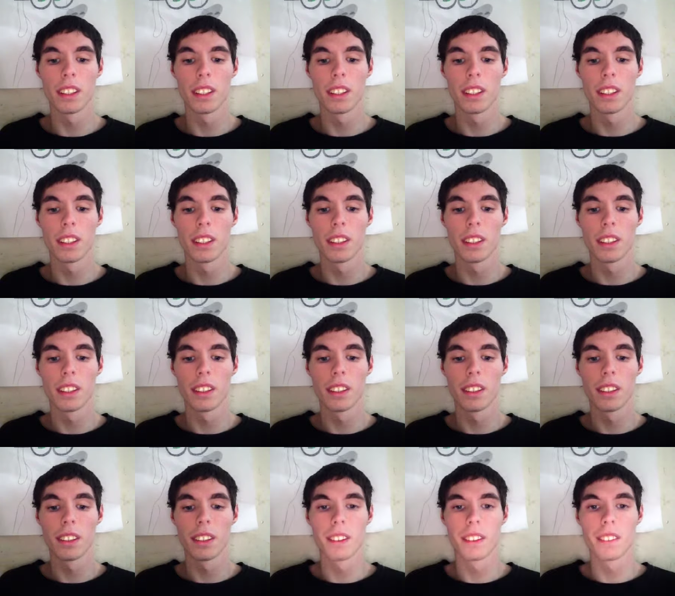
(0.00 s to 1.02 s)

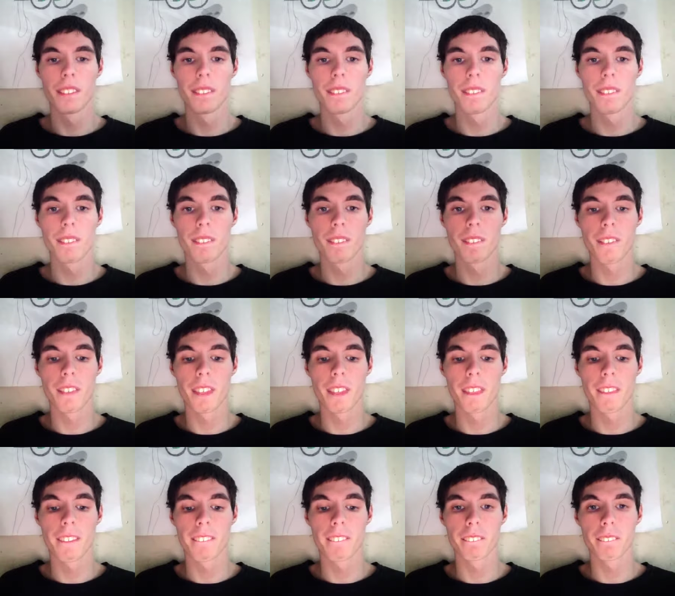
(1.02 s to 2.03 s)

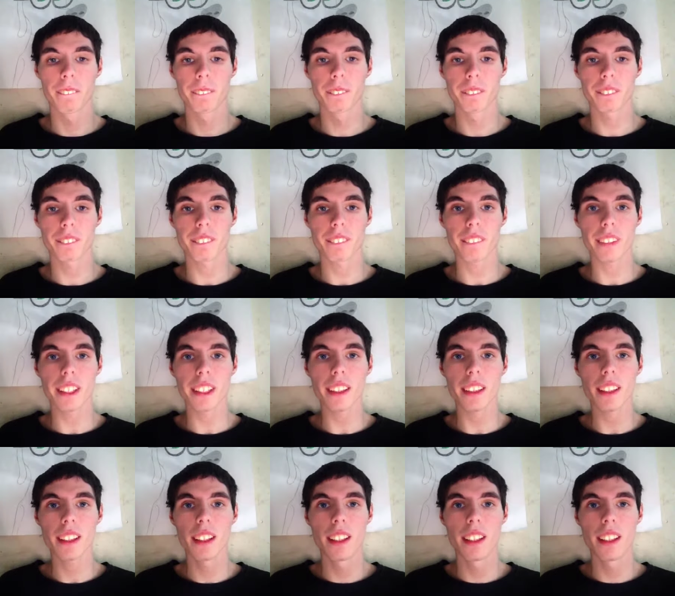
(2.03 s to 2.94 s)
No one is speaking in this clip.